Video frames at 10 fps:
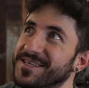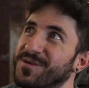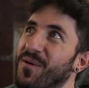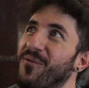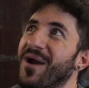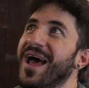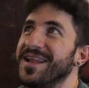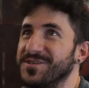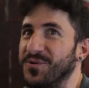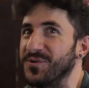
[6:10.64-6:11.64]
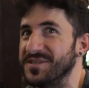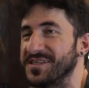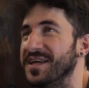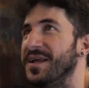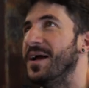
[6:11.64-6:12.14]
This is what we're headed toward.
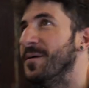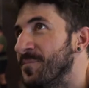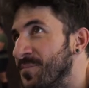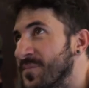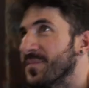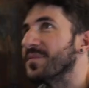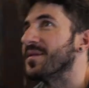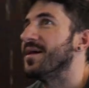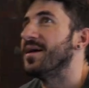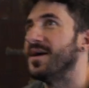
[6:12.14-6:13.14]
I think you start just kind